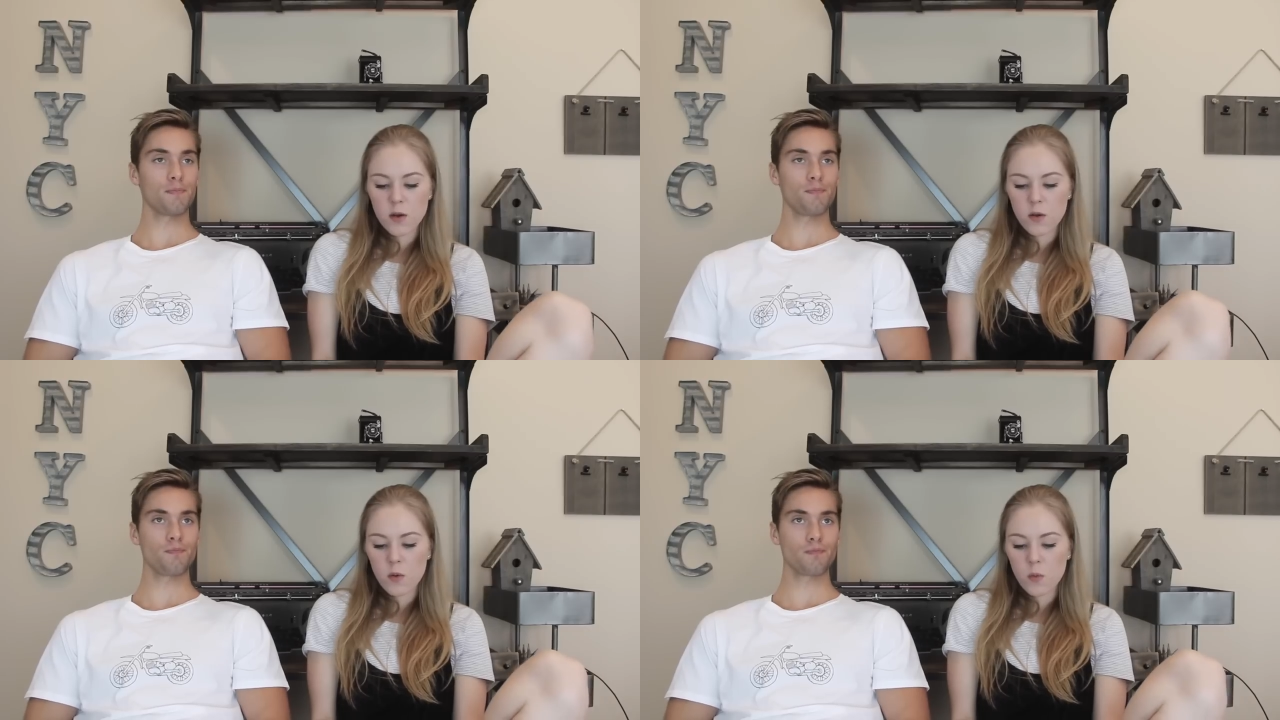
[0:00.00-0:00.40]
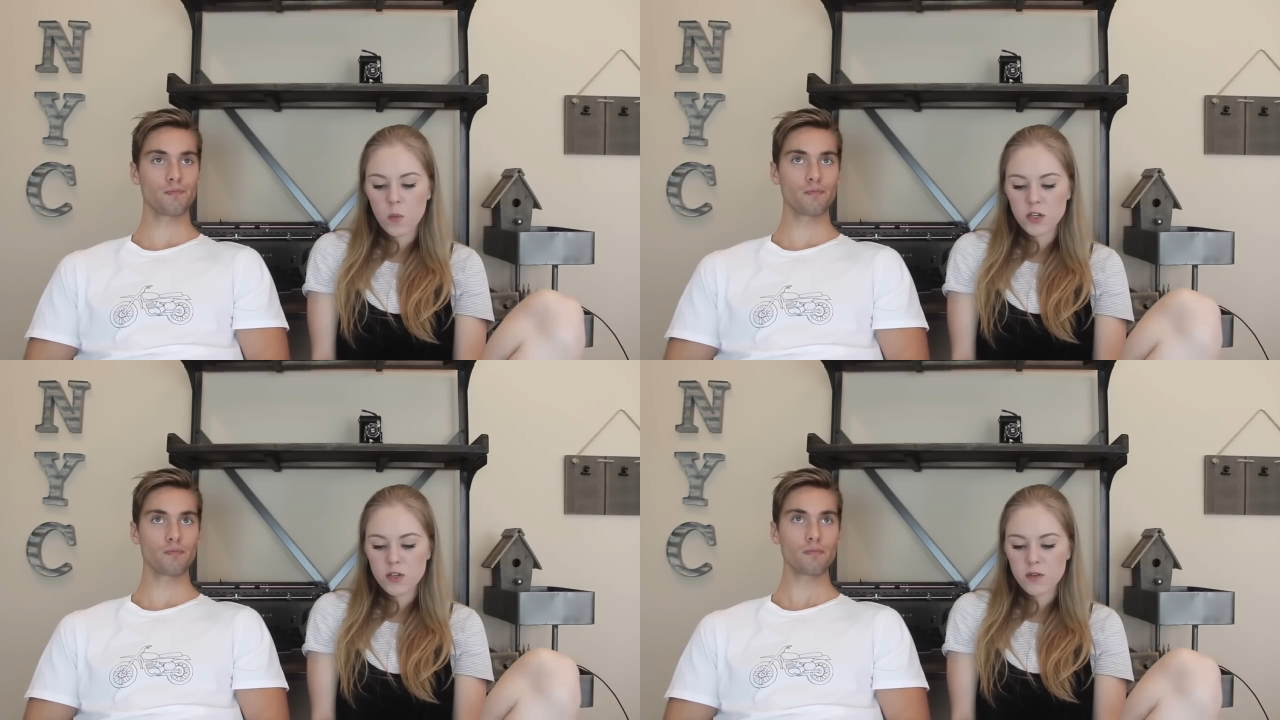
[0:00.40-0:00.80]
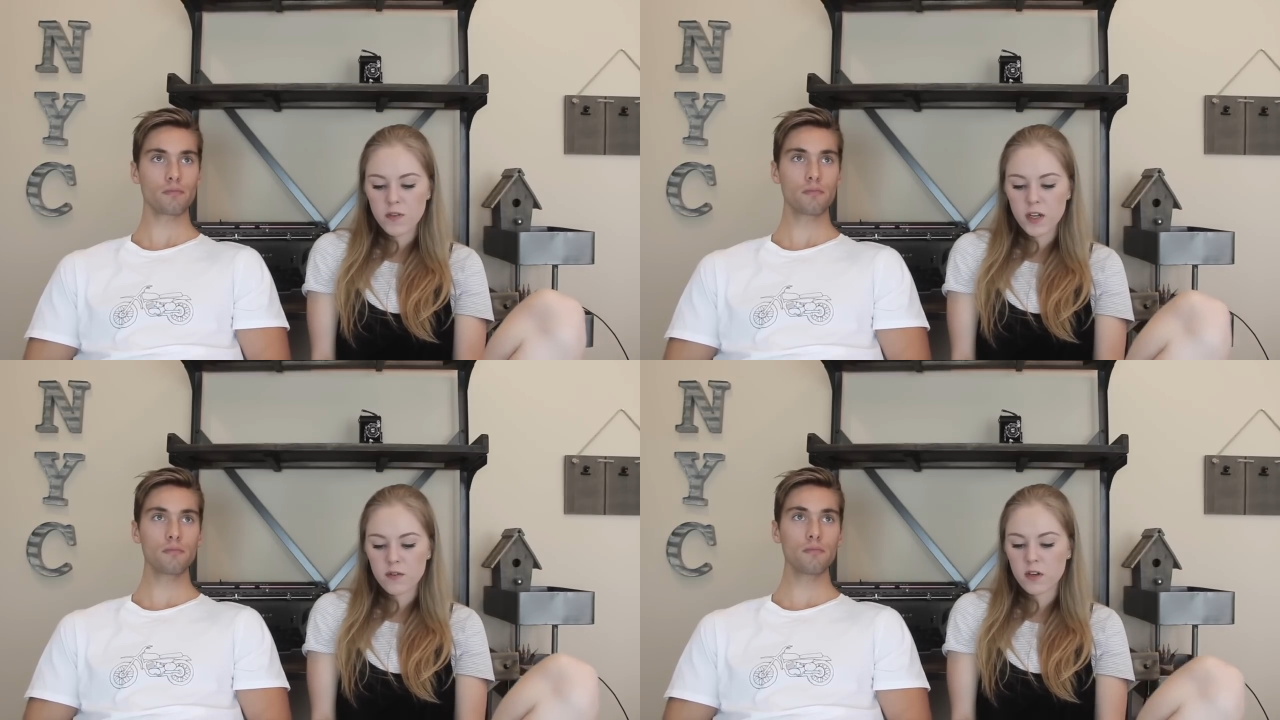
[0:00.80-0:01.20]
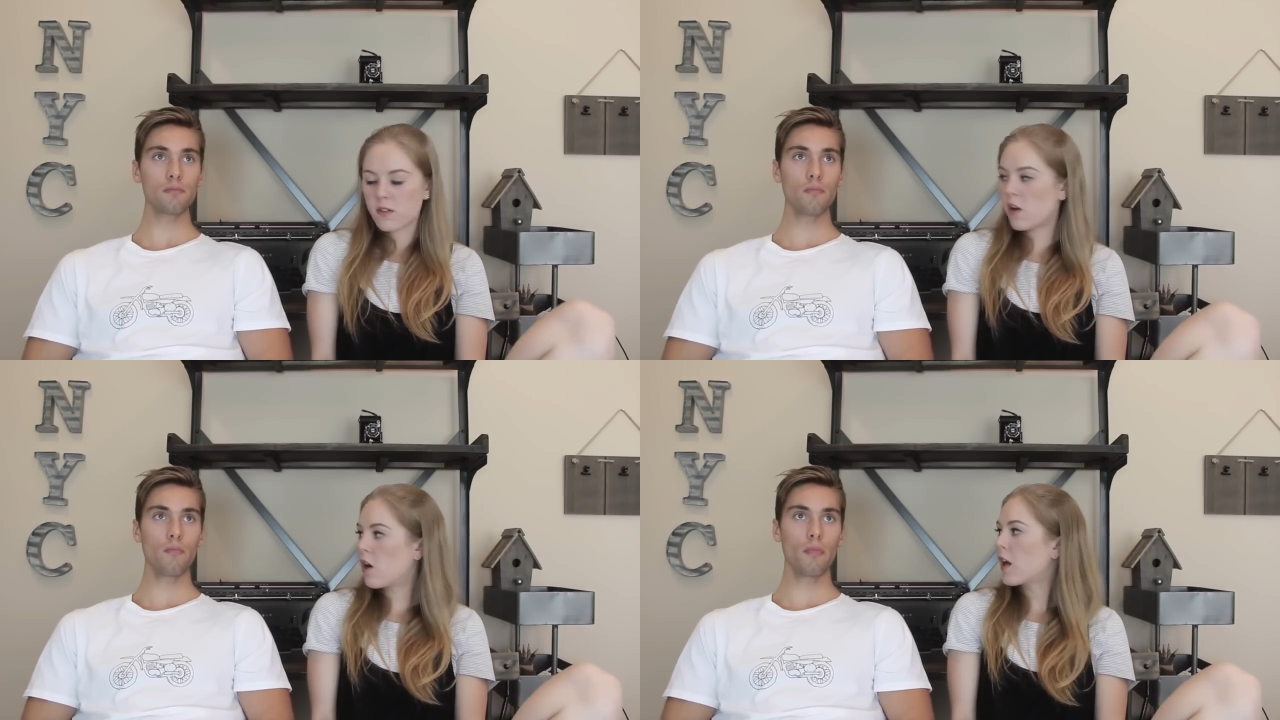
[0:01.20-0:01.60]
Speaker 1: so what's your
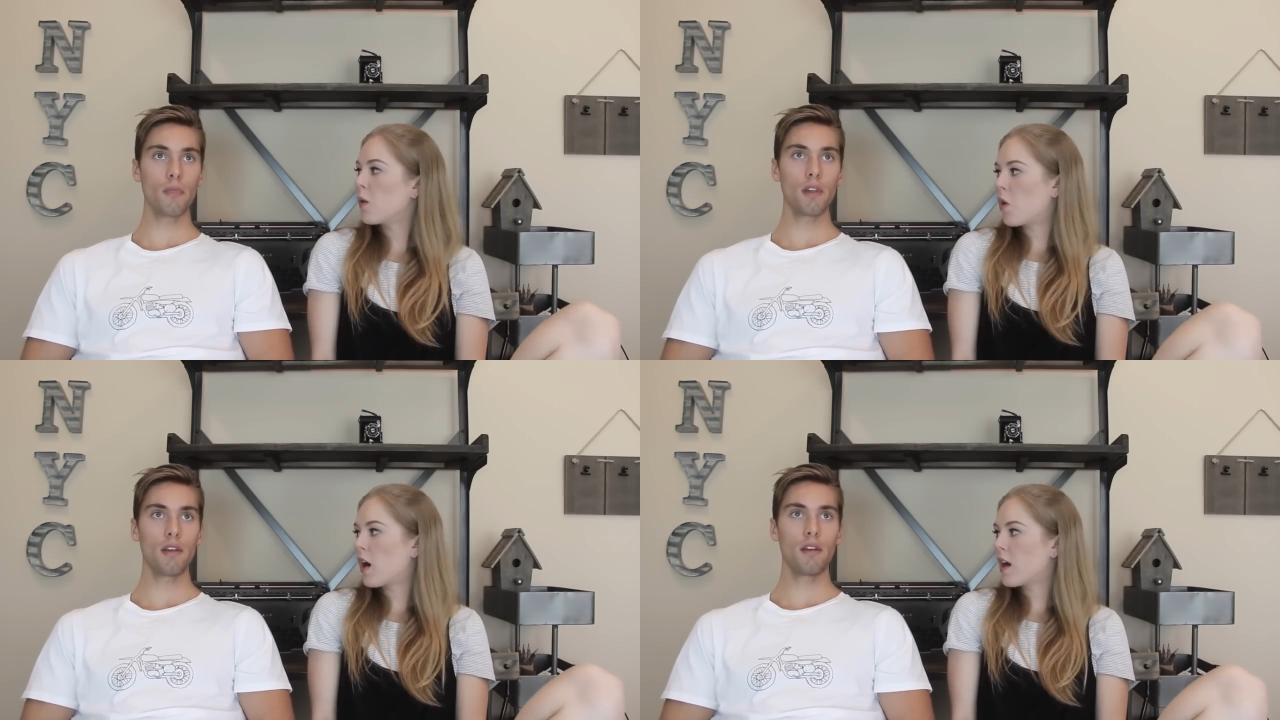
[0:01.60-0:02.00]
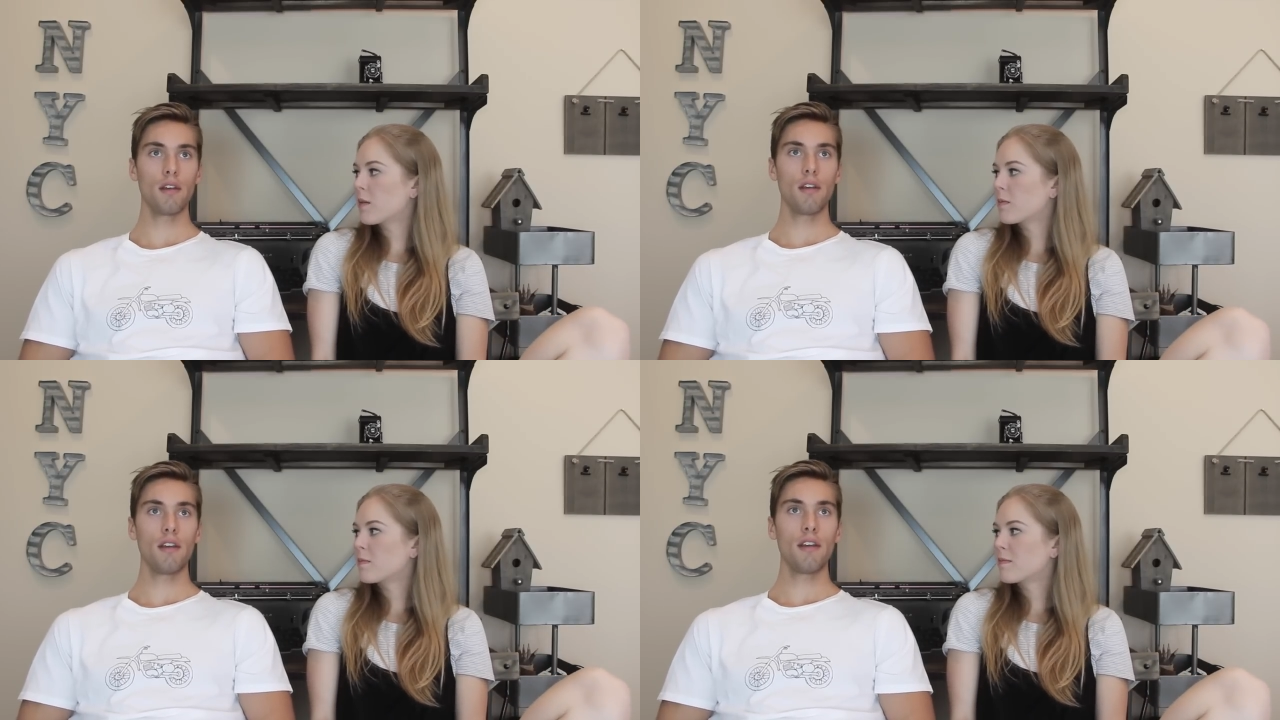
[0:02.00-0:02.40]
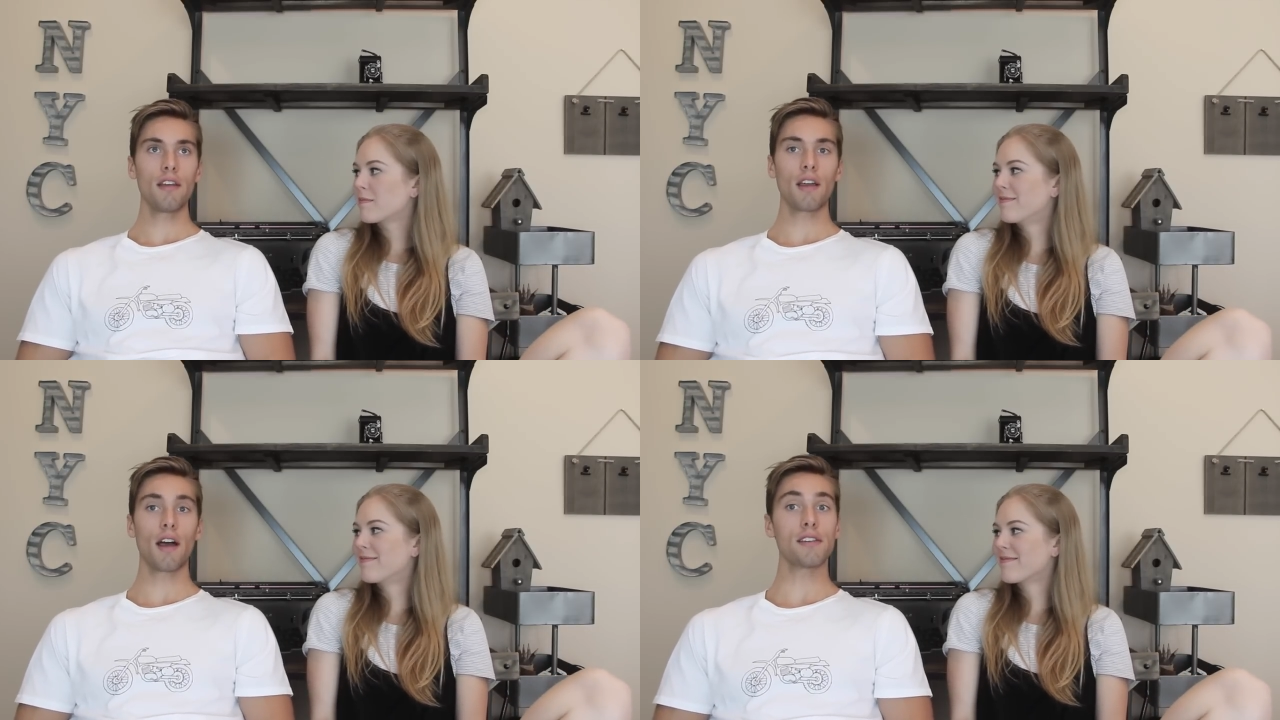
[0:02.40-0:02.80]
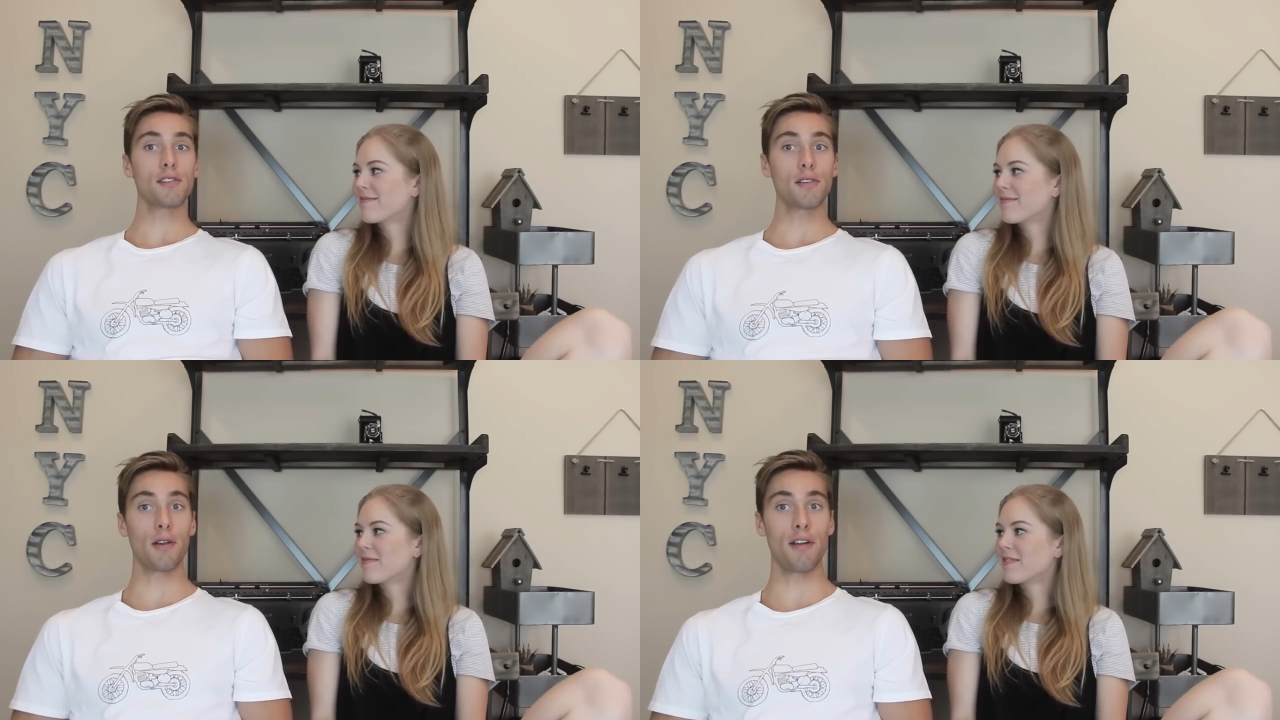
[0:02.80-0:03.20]
favorite song and why?
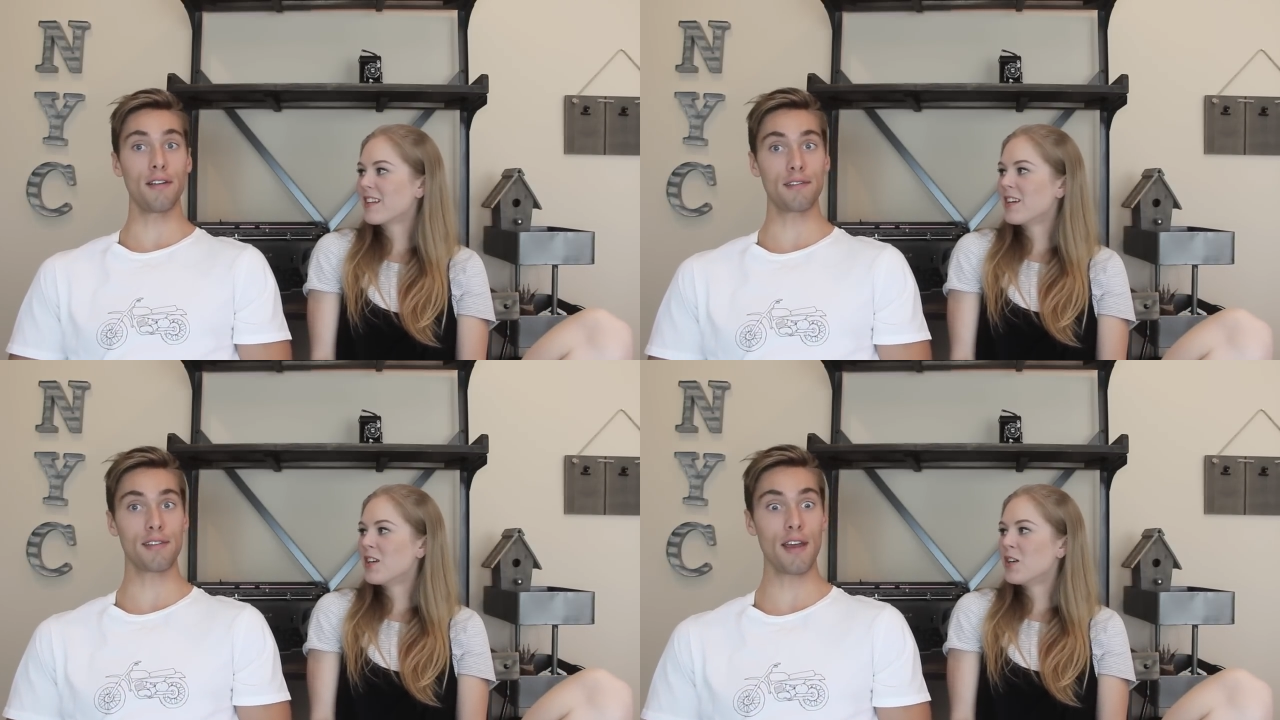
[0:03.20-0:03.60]
Speaker 2: Guys are